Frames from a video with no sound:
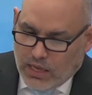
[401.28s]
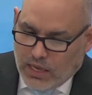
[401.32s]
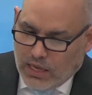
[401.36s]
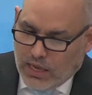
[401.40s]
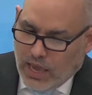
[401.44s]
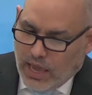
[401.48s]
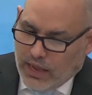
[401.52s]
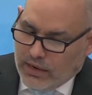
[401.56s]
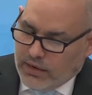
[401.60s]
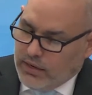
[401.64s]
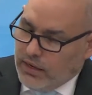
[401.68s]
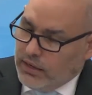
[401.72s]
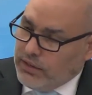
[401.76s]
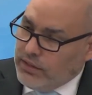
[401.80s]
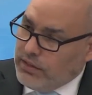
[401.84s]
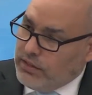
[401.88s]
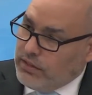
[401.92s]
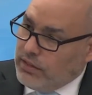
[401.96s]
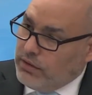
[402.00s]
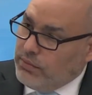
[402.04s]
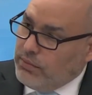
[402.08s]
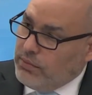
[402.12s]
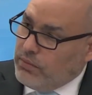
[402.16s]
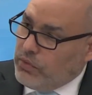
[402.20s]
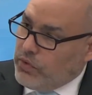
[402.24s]
He had
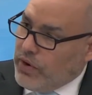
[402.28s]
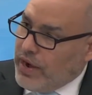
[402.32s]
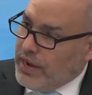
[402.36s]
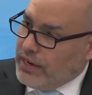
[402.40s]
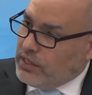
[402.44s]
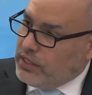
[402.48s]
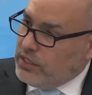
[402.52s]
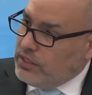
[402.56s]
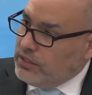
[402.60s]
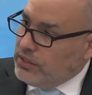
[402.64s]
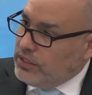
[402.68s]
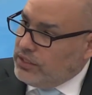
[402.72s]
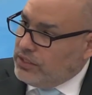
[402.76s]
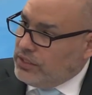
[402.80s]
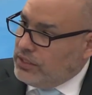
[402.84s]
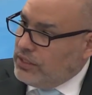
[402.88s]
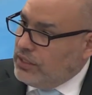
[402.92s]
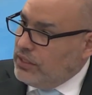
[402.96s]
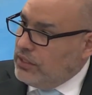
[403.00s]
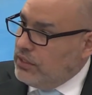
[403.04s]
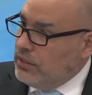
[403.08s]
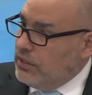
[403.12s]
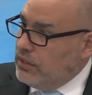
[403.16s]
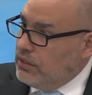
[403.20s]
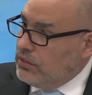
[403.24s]
done the,
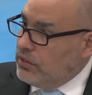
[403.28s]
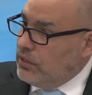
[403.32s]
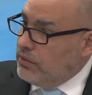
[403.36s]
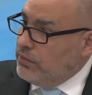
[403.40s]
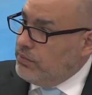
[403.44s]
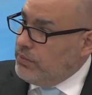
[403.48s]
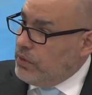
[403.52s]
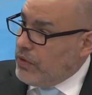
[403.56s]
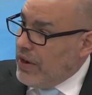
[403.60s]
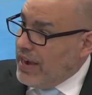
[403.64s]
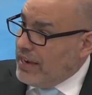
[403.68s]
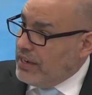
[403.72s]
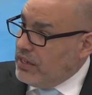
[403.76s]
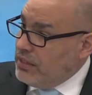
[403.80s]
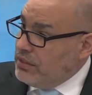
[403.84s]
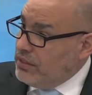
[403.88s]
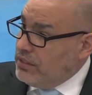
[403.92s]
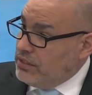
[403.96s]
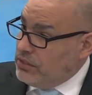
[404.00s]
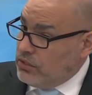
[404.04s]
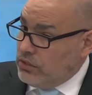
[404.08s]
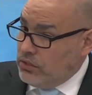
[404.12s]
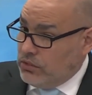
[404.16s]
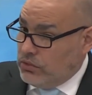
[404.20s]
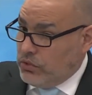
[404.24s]
miraculously, the
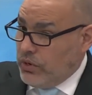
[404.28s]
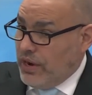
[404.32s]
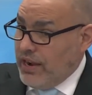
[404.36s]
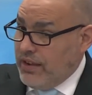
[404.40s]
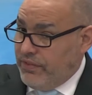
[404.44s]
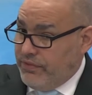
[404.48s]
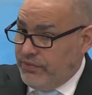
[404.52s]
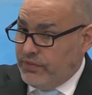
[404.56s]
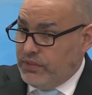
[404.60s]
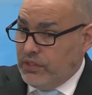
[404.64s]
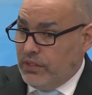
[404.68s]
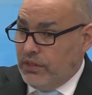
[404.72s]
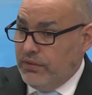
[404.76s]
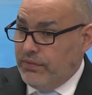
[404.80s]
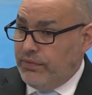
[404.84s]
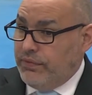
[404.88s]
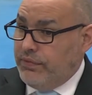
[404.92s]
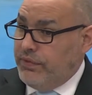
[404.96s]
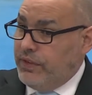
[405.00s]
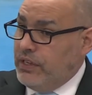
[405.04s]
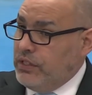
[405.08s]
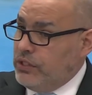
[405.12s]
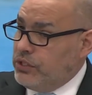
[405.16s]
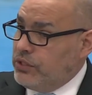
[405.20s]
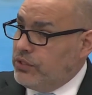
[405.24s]
miraculous draft
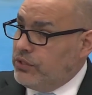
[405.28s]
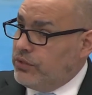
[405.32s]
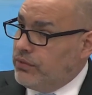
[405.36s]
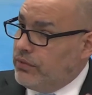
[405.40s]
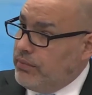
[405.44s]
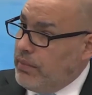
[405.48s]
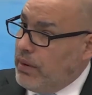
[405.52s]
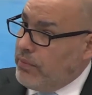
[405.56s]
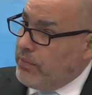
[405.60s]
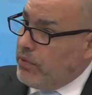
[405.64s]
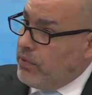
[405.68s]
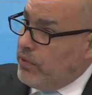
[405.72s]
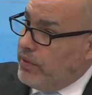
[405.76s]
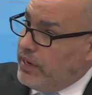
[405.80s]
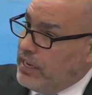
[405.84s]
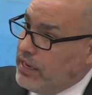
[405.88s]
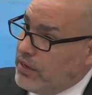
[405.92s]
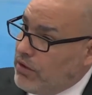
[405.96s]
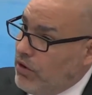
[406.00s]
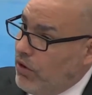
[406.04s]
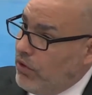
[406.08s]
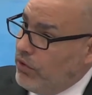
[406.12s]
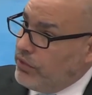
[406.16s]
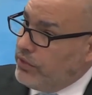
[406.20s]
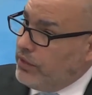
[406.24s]
of fish. Remember
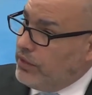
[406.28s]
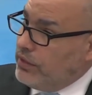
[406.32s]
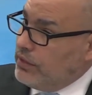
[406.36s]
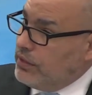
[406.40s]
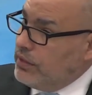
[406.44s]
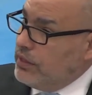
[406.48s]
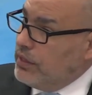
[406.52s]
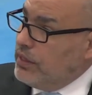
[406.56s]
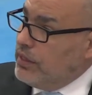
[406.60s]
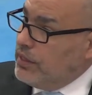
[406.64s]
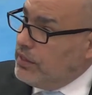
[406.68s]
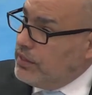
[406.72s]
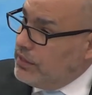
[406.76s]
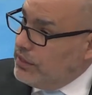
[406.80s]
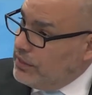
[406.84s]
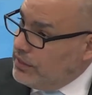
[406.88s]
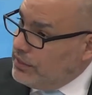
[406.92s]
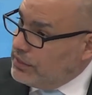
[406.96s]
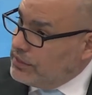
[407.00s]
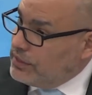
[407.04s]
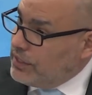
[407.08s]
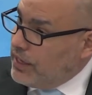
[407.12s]
when he called the, the